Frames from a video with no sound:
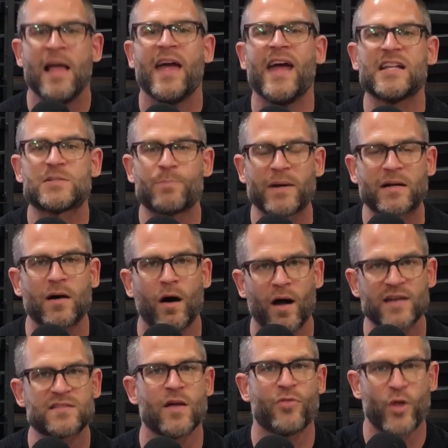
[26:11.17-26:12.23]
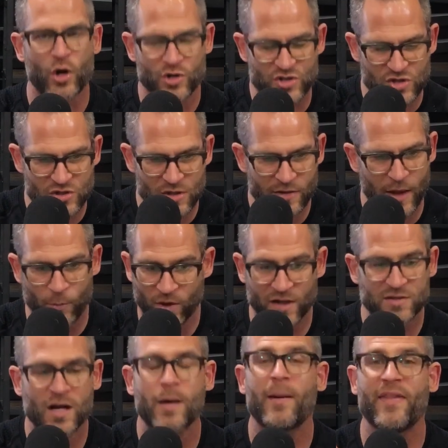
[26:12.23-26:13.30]
It's because we're going to
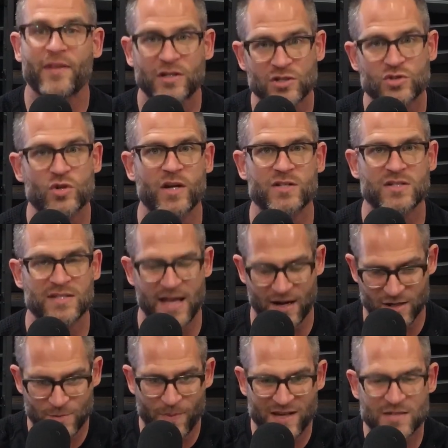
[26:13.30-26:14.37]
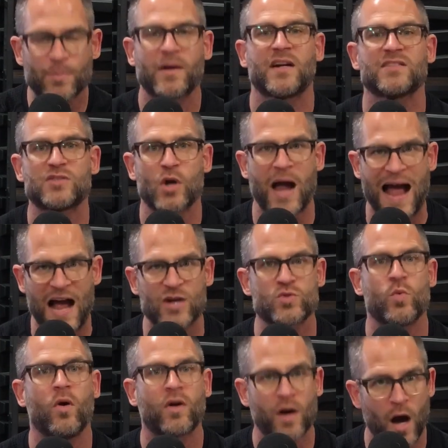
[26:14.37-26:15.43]
talk about the construction standards, but it's because they're
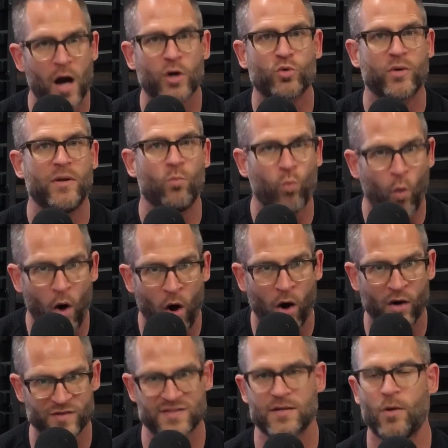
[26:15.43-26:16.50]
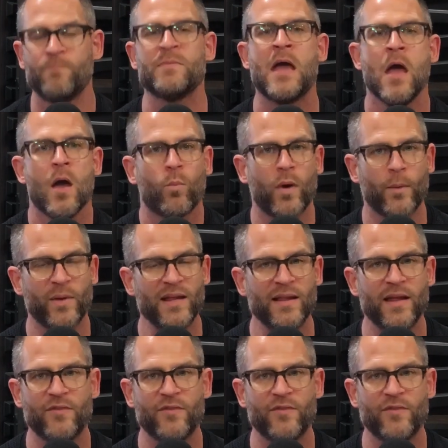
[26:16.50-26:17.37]
actual concrete walls. So where we live.